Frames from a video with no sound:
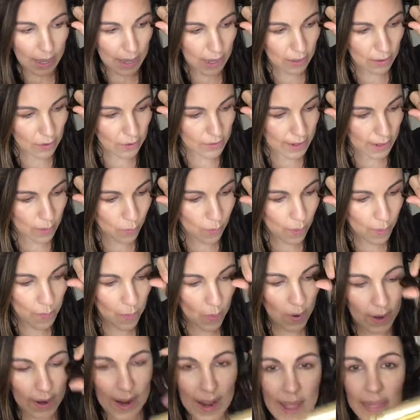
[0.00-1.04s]
I'll go down one
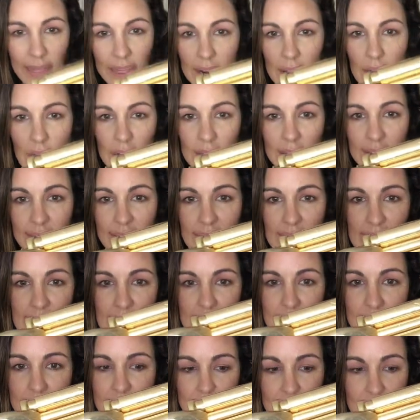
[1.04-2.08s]
more, and then I'll leave the
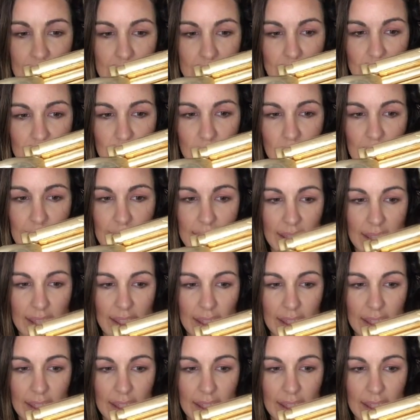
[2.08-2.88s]
ends kind of straight,